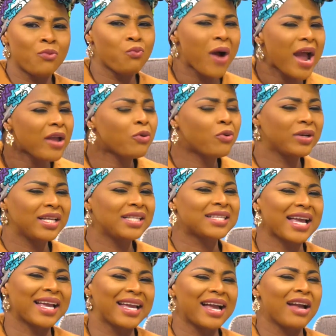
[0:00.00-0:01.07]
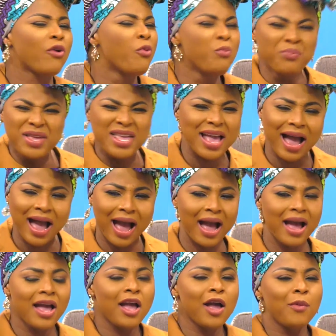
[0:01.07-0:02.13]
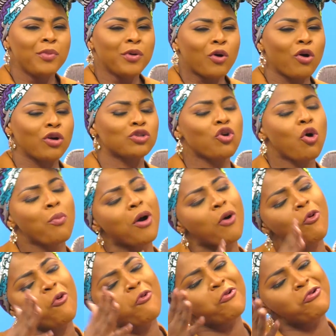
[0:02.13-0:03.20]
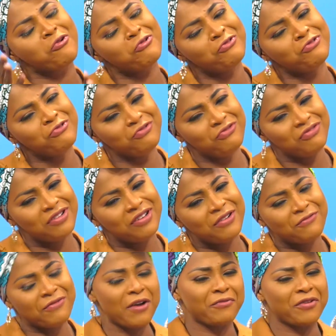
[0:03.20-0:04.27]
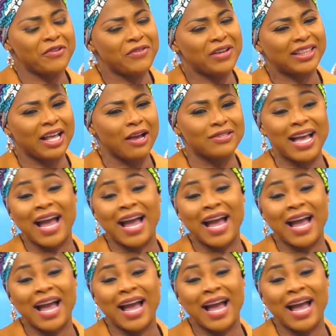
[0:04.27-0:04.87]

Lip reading: Why couldn't I get Obia? Because Oma conclude 500,000.